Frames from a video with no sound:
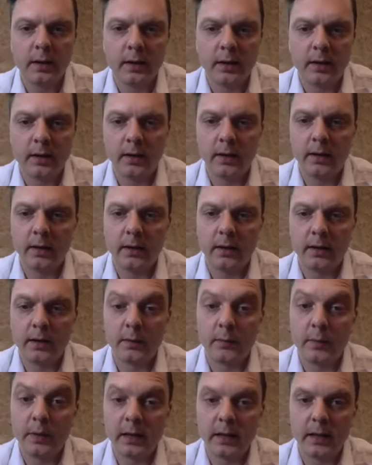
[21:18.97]
and I
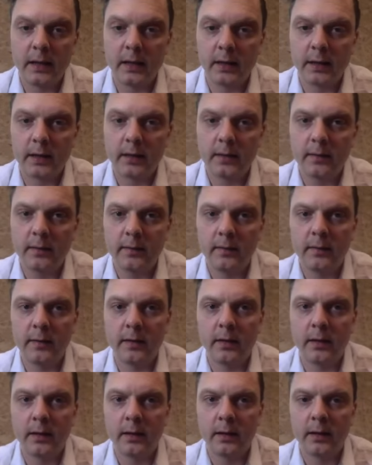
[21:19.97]
really like it.
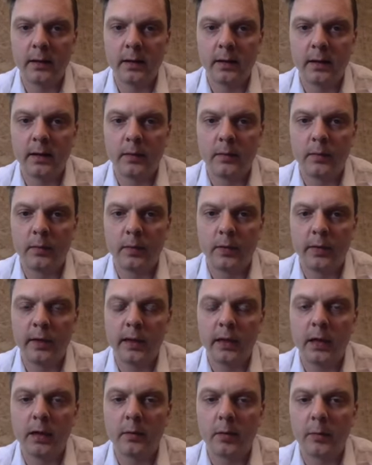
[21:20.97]
And we're
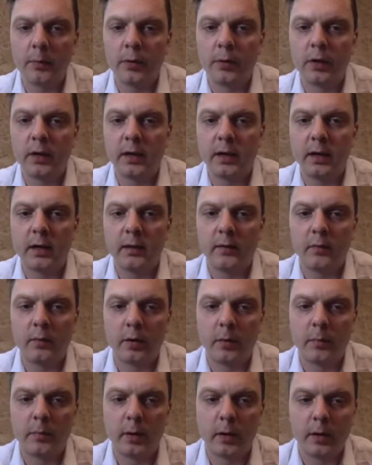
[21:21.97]
thinking about putting it into our
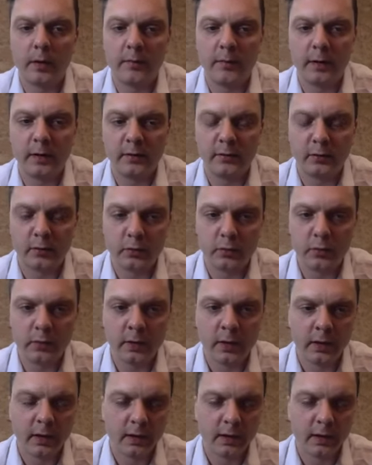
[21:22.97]
bar very soon.